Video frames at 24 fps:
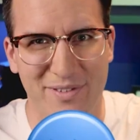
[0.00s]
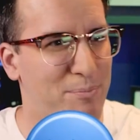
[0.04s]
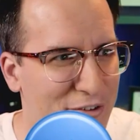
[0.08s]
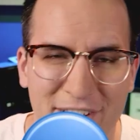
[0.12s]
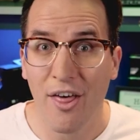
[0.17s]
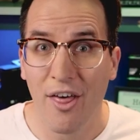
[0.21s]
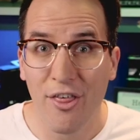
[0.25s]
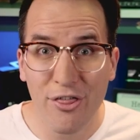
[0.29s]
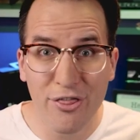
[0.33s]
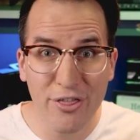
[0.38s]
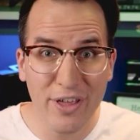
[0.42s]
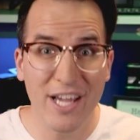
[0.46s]

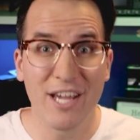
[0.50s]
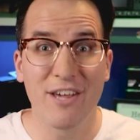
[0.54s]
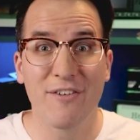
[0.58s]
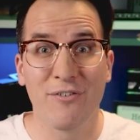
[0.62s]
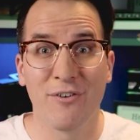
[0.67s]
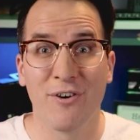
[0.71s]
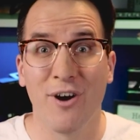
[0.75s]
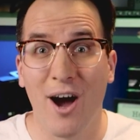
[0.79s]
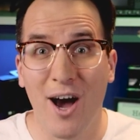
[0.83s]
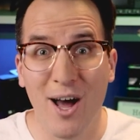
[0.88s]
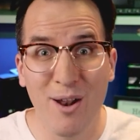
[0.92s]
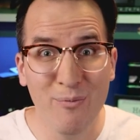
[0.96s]
Thanks for
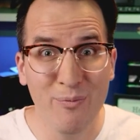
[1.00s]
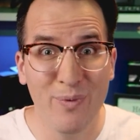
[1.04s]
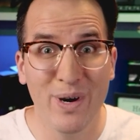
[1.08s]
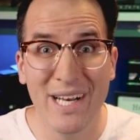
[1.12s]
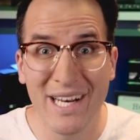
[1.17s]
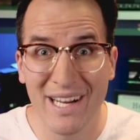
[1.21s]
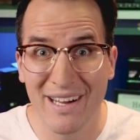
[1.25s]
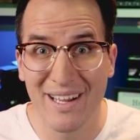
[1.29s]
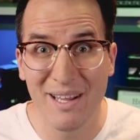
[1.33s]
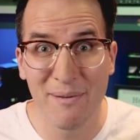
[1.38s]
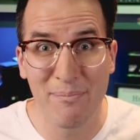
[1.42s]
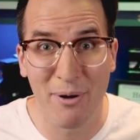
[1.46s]

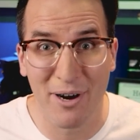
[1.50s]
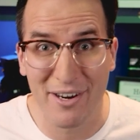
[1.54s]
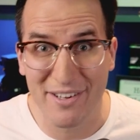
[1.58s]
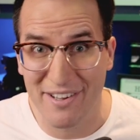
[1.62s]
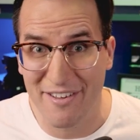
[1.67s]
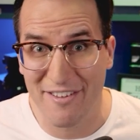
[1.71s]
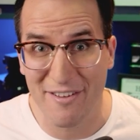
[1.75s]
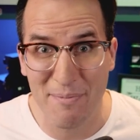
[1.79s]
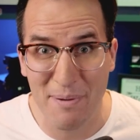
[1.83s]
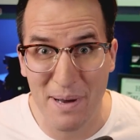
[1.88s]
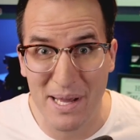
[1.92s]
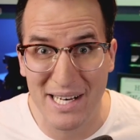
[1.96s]
unwittingly
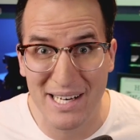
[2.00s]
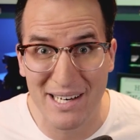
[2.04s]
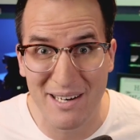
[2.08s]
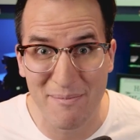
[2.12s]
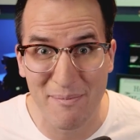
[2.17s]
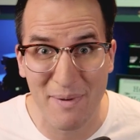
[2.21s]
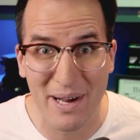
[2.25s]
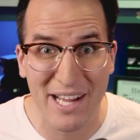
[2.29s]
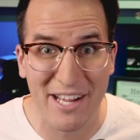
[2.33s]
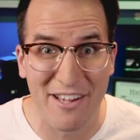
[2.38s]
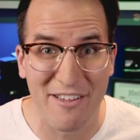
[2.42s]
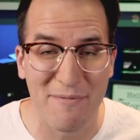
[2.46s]
participating in my
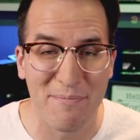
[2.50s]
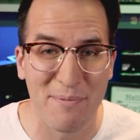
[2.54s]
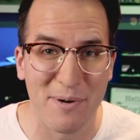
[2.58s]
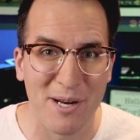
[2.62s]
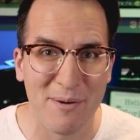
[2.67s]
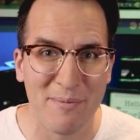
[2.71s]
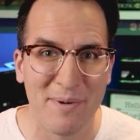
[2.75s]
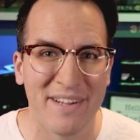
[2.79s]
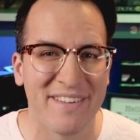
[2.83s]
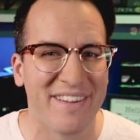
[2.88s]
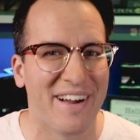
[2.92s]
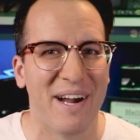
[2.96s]
experiment.
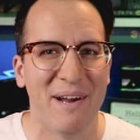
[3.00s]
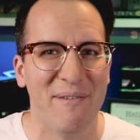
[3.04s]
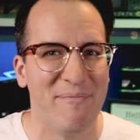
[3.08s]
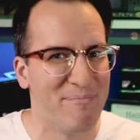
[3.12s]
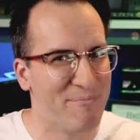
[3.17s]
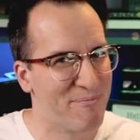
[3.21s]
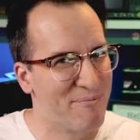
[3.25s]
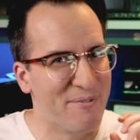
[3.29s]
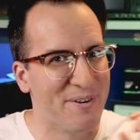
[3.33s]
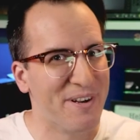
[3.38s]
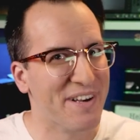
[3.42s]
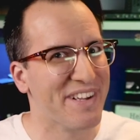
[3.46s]
I'm
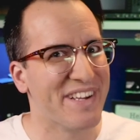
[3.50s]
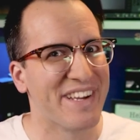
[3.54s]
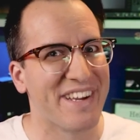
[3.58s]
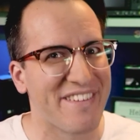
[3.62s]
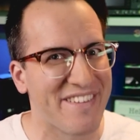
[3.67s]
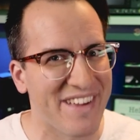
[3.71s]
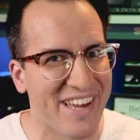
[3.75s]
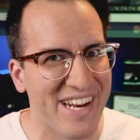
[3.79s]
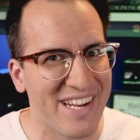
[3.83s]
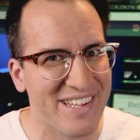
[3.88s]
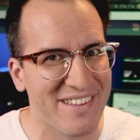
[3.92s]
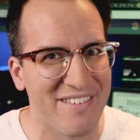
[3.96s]
really
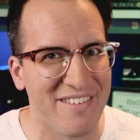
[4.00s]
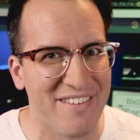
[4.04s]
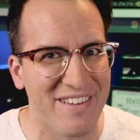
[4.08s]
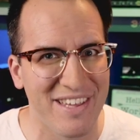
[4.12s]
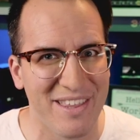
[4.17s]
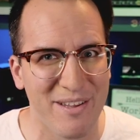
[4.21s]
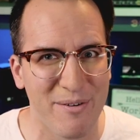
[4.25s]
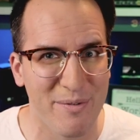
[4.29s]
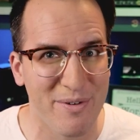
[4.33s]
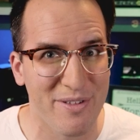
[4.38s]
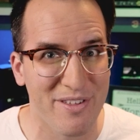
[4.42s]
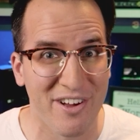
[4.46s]
excited to see the
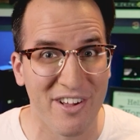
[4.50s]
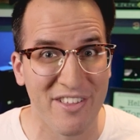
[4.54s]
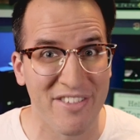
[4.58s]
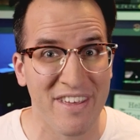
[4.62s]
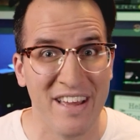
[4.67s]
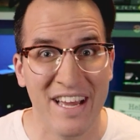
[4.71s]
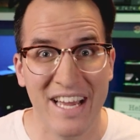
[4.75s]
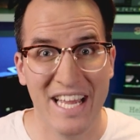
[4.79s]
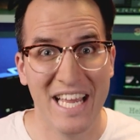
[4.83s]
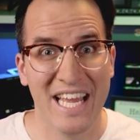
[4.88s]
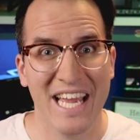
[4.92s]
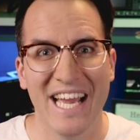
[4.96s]
results.
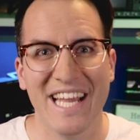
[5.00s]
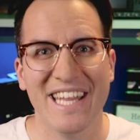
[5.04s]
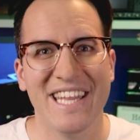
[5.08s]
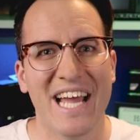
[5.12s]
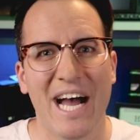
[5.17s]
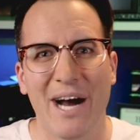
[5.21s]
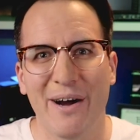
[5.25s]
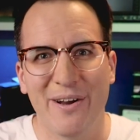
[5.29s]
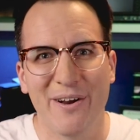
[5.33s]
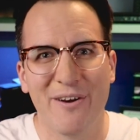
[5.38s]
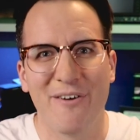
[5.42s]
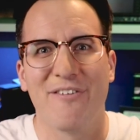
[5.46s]
And now
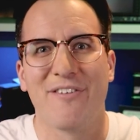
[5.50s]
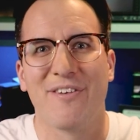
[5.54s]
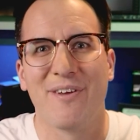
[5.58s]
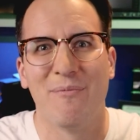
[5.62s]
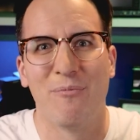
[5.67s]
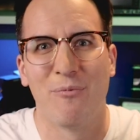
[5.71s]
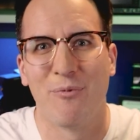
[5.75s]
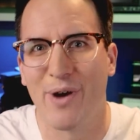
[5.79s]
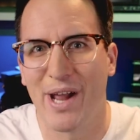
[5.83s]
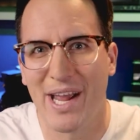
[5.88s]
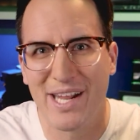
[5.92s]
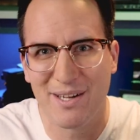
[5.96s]
here's some
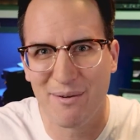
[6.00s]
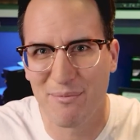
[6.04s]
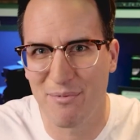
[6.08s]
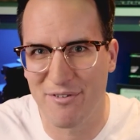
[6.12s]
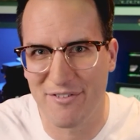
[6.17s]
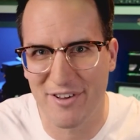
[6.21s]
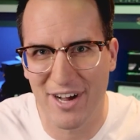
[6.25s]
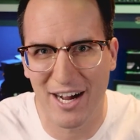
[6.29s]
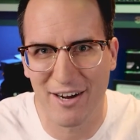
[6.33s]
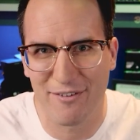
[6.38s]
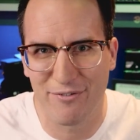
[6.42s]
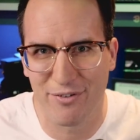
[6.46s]
random stock
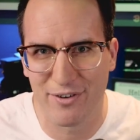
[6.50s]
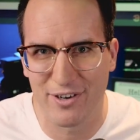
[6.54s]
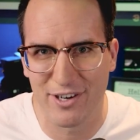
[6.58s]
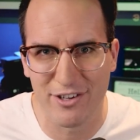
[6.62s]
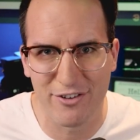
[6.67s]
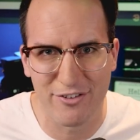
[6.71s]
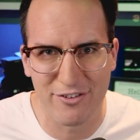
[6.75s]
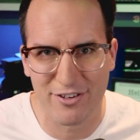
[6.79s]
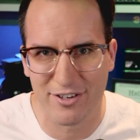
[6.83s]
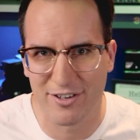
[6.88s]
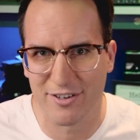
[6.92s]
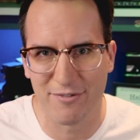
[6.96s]
footage
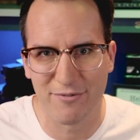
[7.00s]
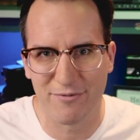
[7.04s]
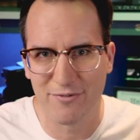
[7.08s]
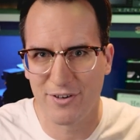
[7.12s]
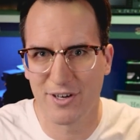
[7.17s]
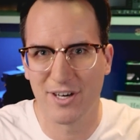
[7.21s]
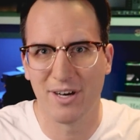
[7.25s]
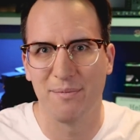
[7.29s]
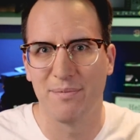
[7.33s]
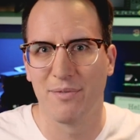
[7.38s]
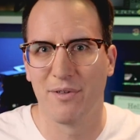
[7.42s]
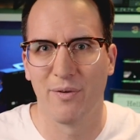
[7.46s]
to fill up
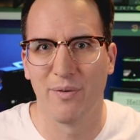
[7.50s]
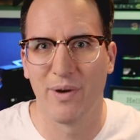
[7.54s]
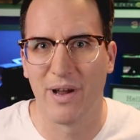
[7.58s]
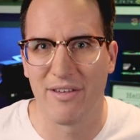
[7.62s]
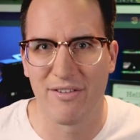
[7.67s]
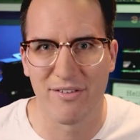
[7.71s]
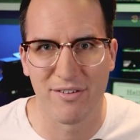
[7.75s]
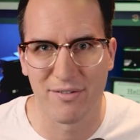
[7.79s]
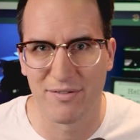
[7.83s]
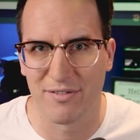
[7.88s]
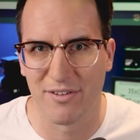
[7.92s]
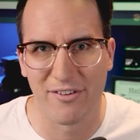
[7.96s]
the rest of
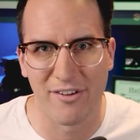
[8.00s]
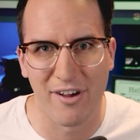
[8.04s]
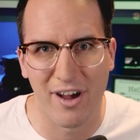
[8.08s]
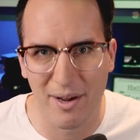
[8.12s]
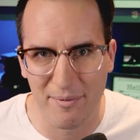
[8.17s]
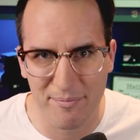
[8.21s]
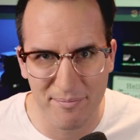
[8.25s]
the time.